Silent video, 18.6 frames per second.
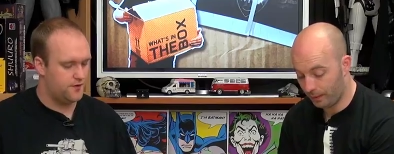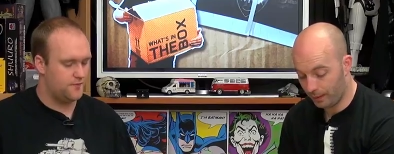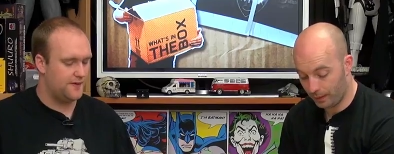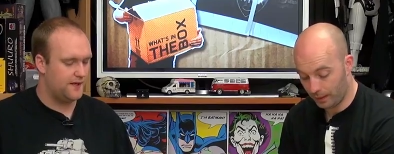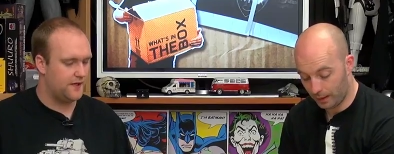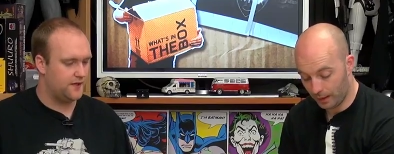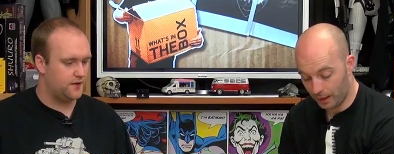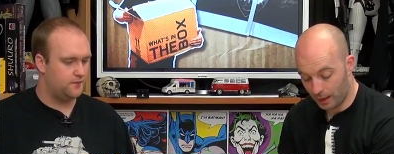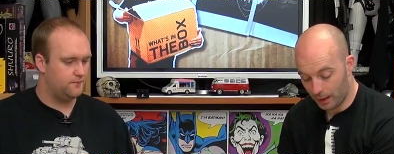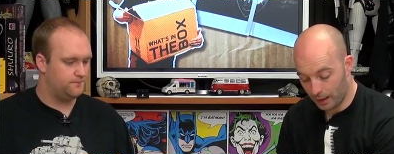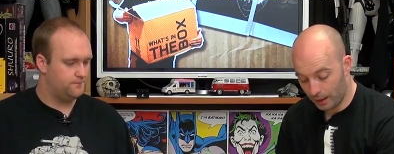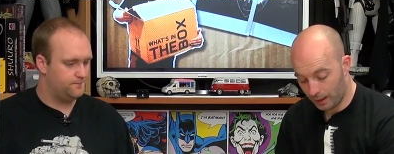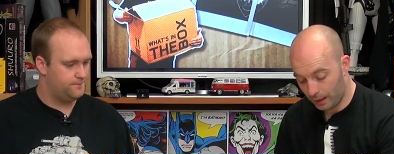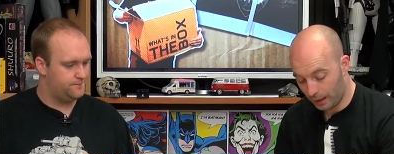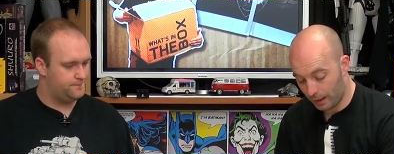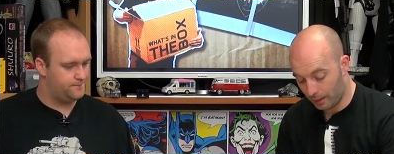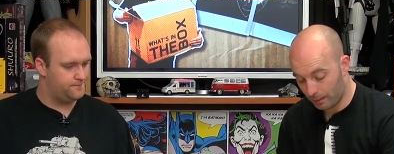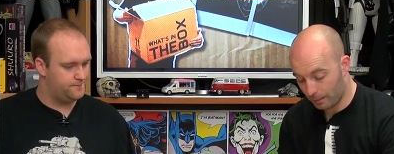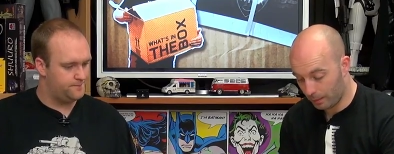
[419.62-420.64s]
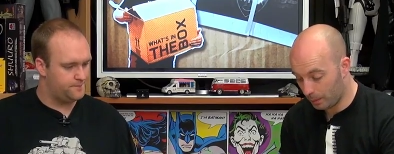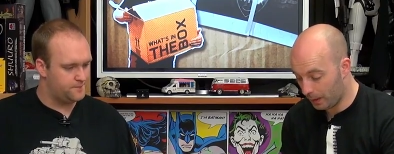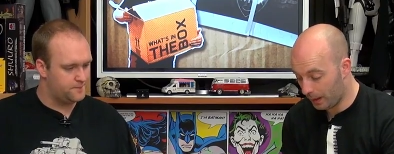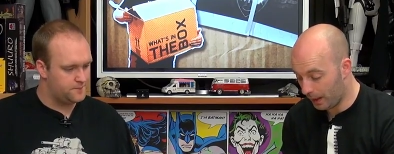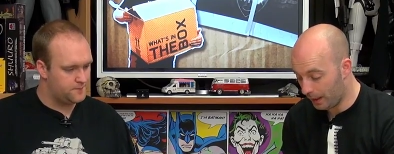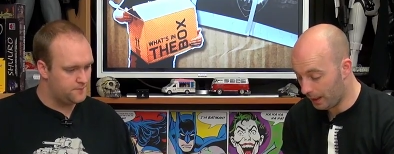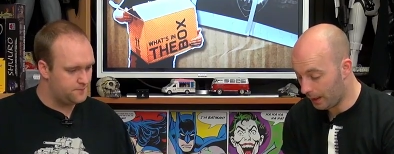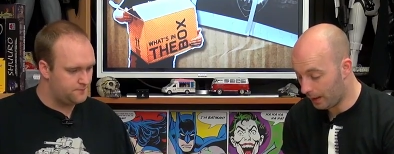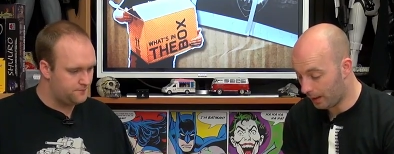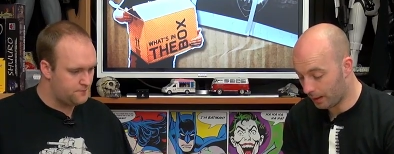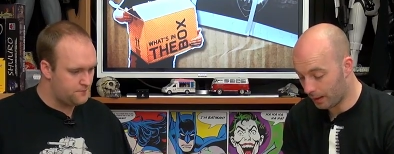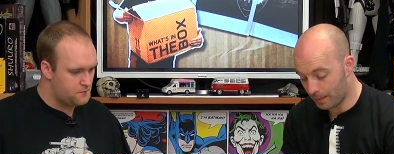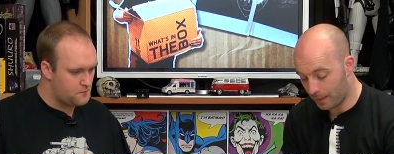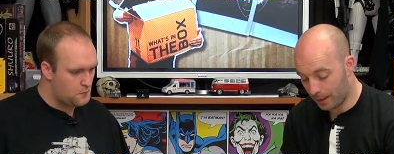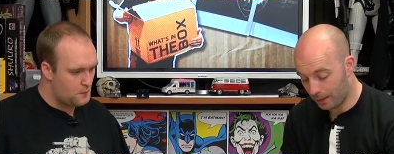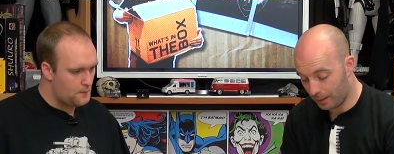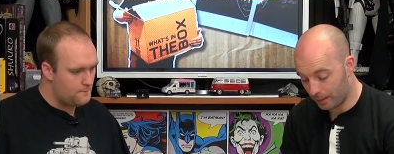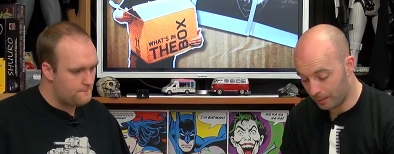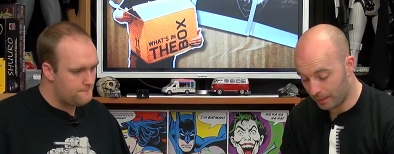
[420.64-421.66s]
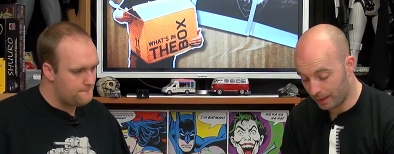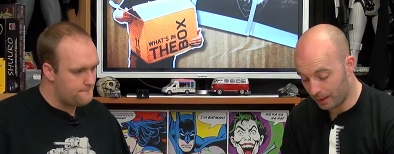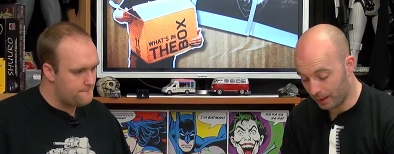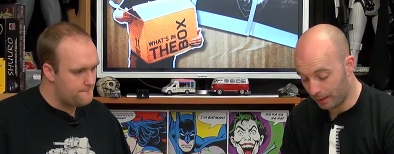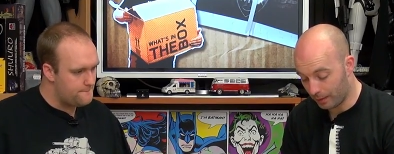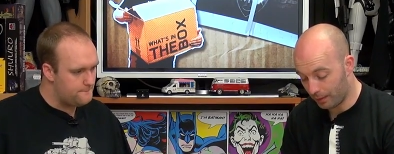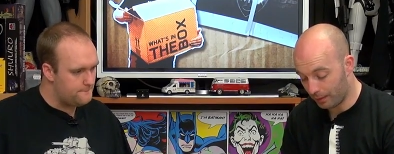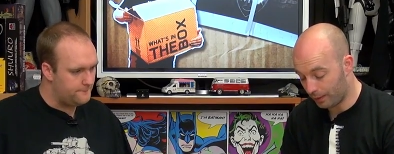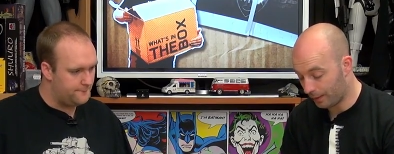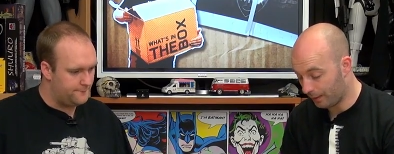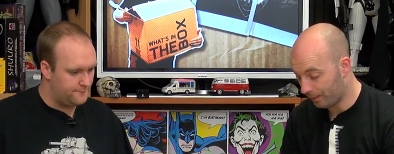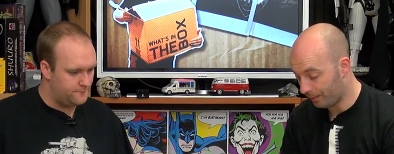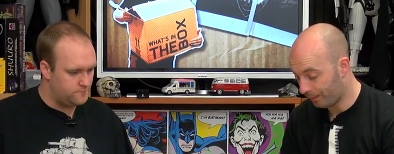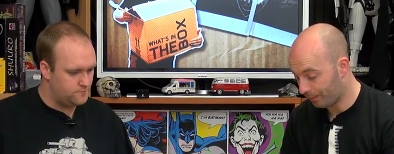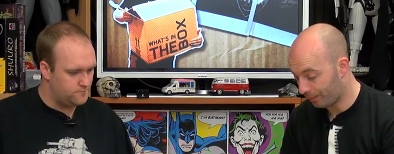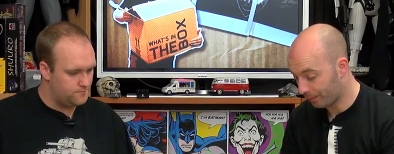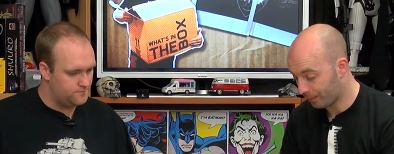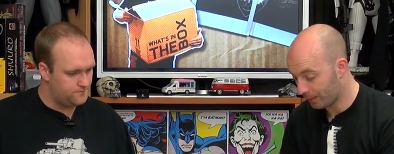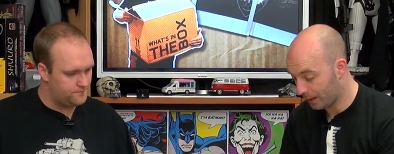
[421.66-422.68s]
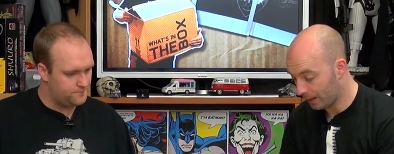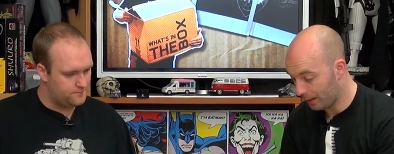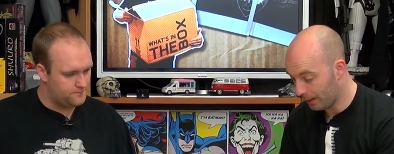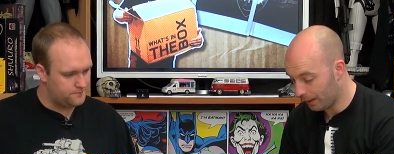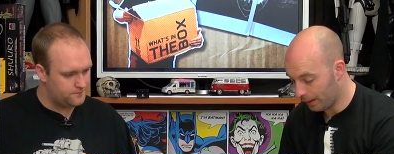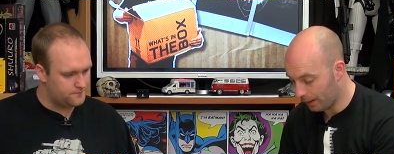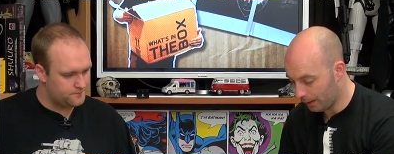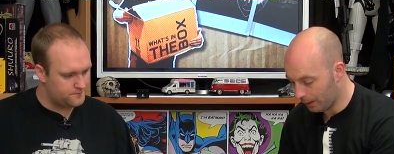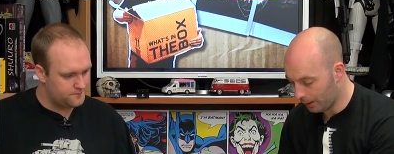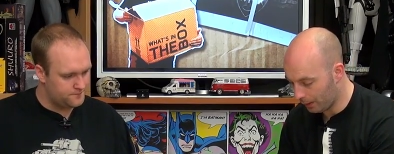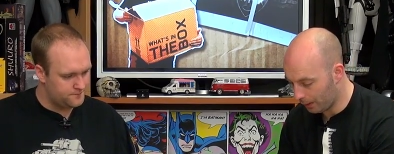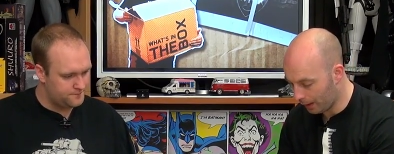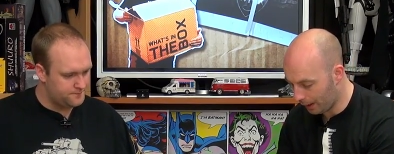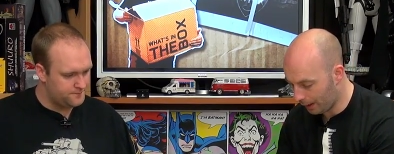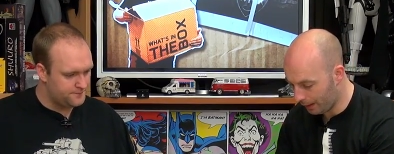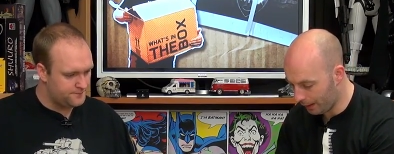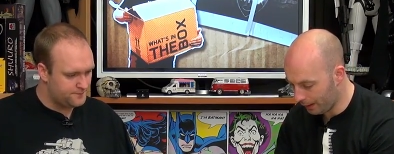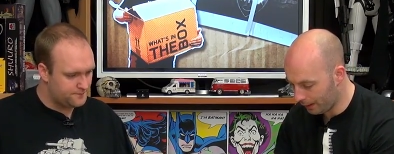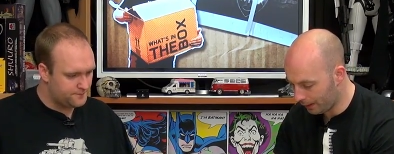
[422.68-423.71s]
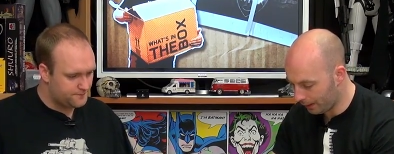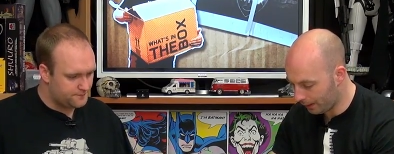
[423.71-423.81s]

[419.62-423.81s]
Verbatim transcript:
Speaker 1: or the back.
Speaker 2: Yep. We then get our commander himself, mm-hmm. who I think,